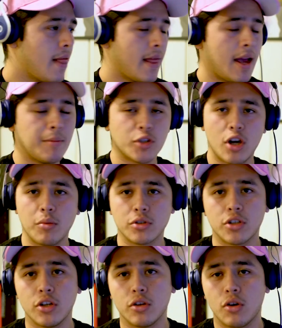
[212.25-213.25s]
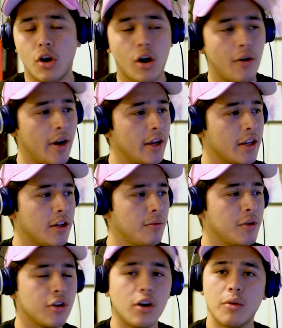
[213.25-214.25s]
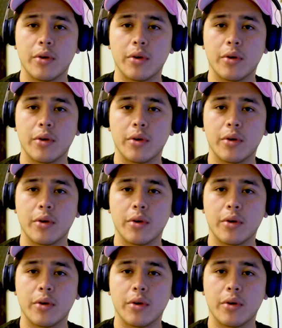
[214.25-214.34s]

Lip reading: Amazon will tell you, alright, here we go,